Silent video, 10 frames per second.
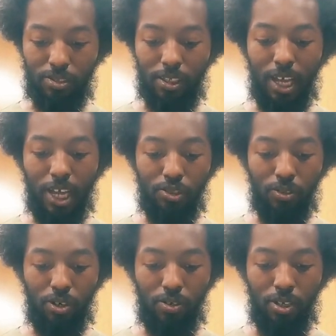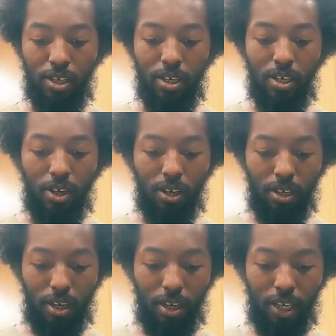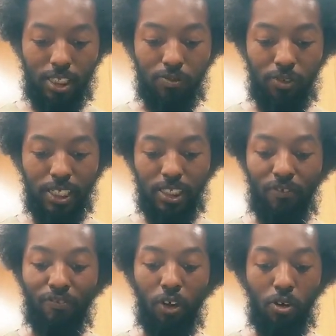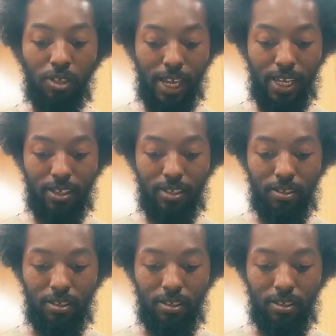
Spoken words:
Cilantro is rich in folate,